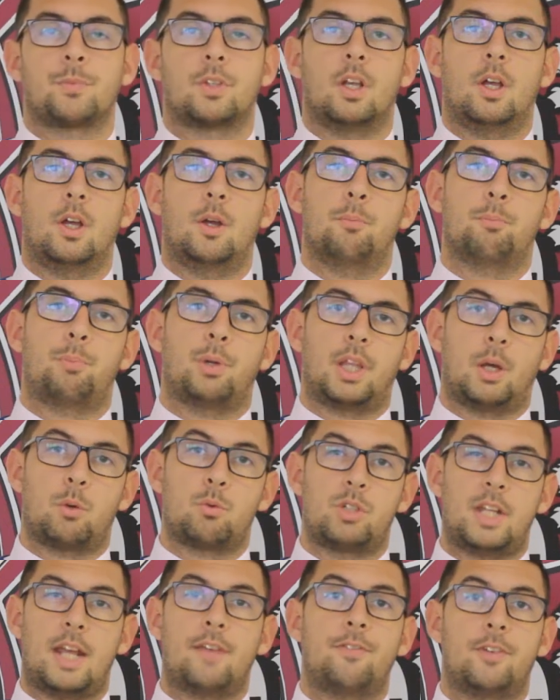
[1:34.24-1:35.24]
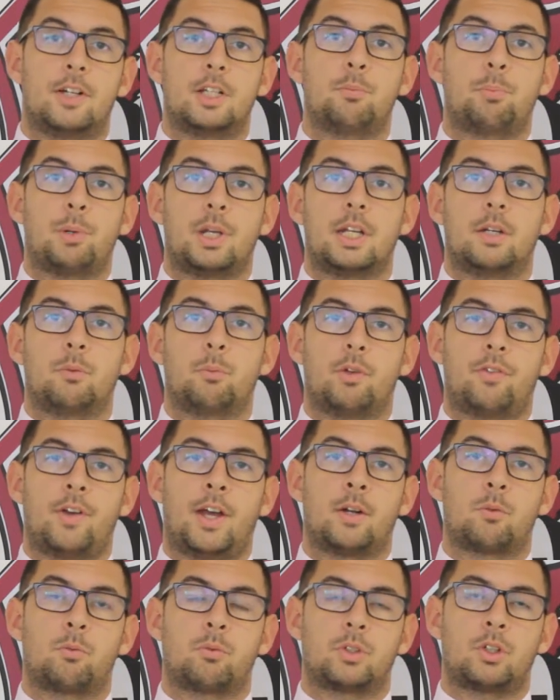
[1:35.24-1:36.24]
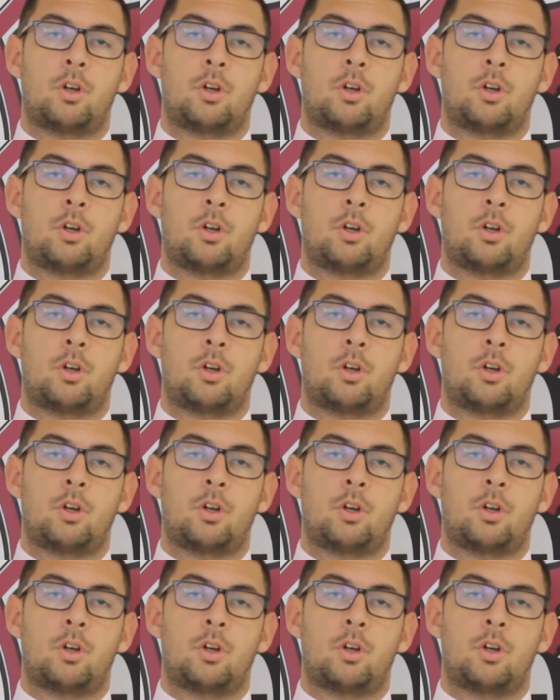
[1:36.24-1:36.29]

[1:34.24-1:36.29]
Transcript: but they'll definitely be in, we've had